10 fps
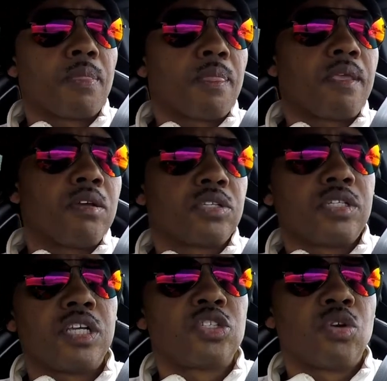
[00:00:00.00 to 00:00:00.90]
There's a
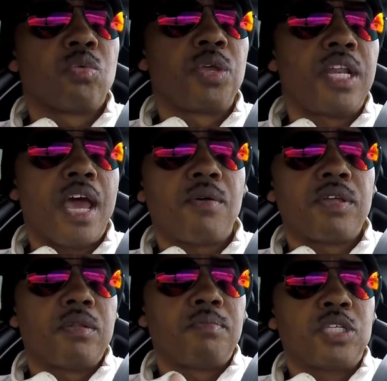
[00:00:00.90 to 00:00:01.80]
digital readout
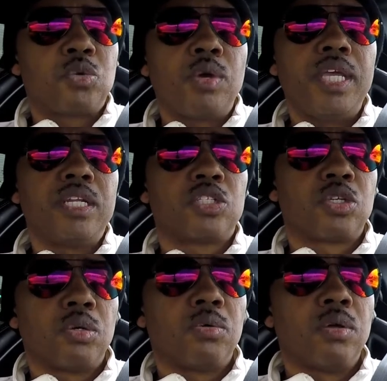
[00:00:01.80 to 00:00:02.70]
in between the
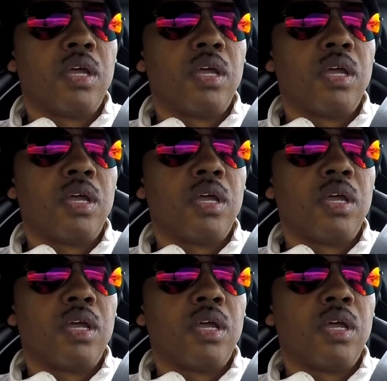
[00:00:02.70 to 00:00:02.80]
two